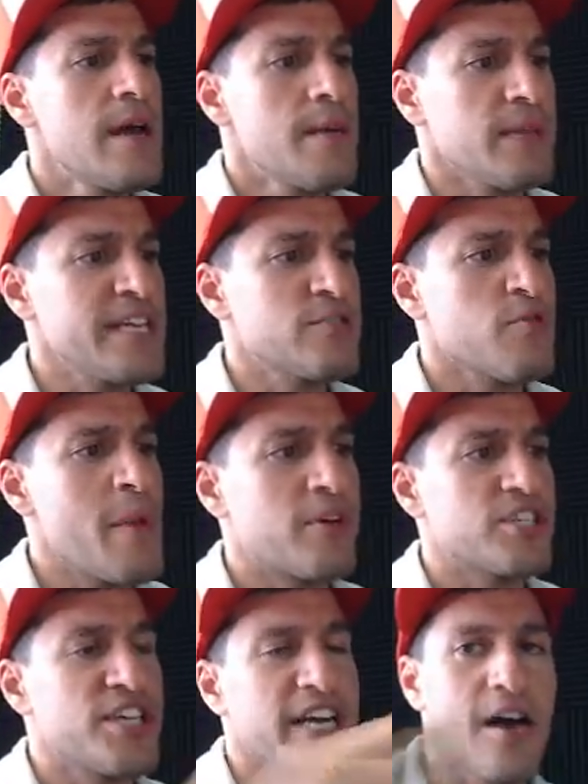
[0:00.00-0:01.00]
Please remember to
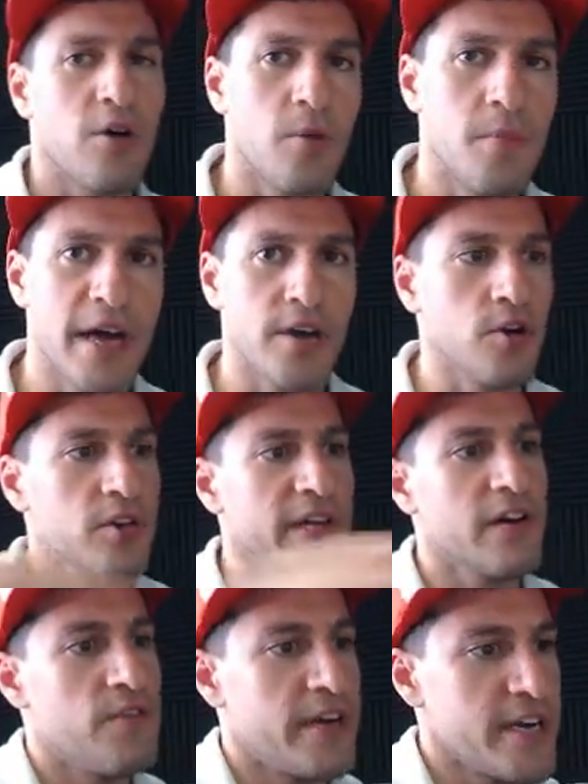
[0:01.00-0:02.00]
check out all my
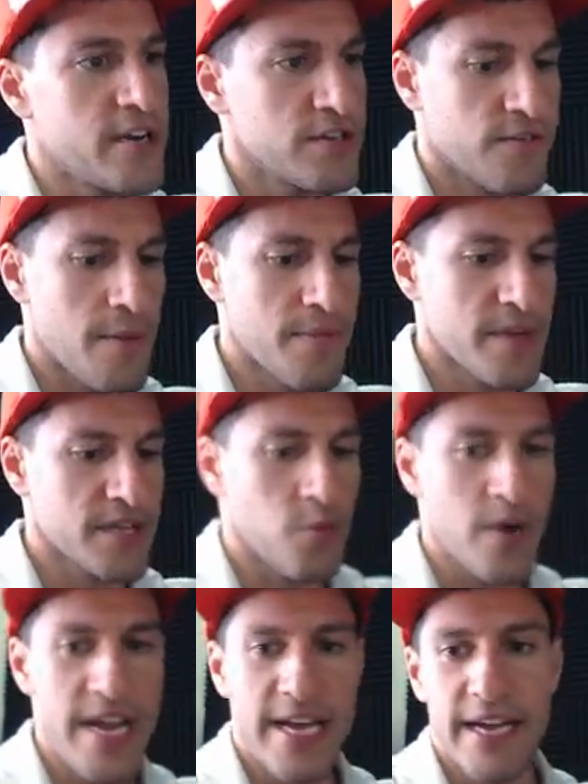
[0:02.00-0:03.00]
earlier videos from this
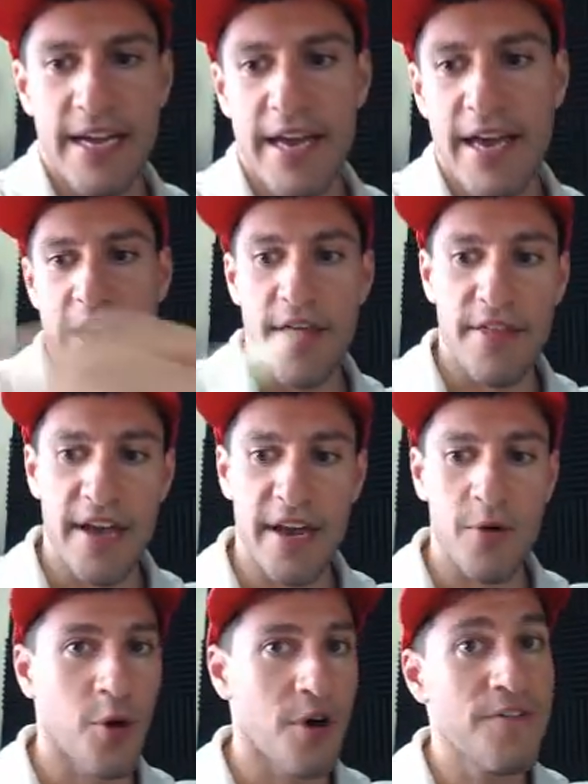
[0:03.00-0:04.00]
week. They
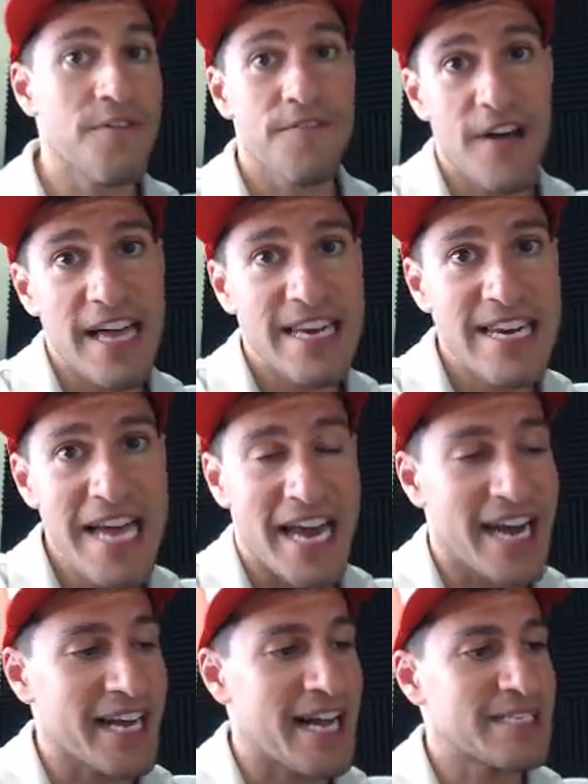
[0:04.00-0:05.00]
were fun, and
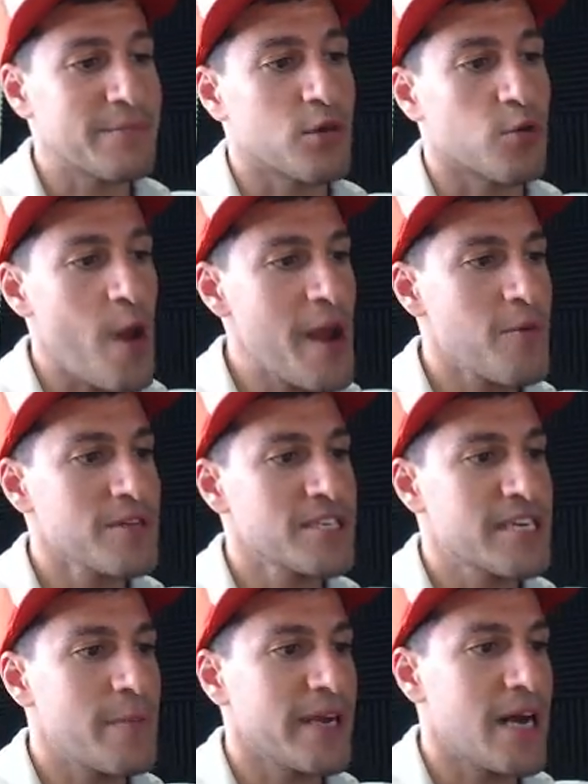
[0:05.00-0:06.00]
I got some great ones
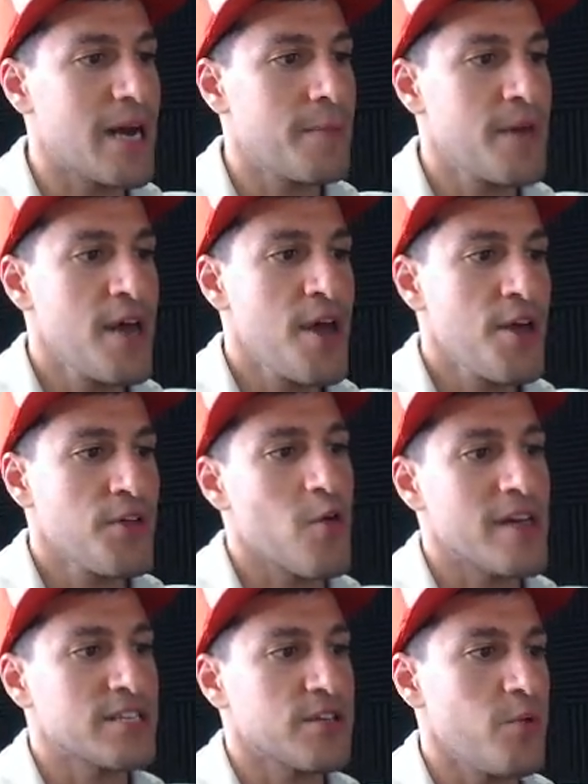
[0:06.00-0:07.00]
coming up the
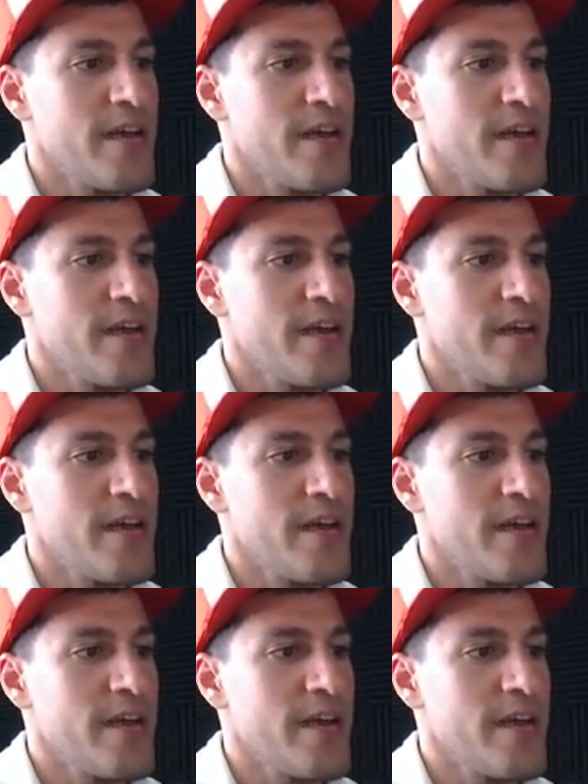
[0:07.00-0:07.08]
rest of the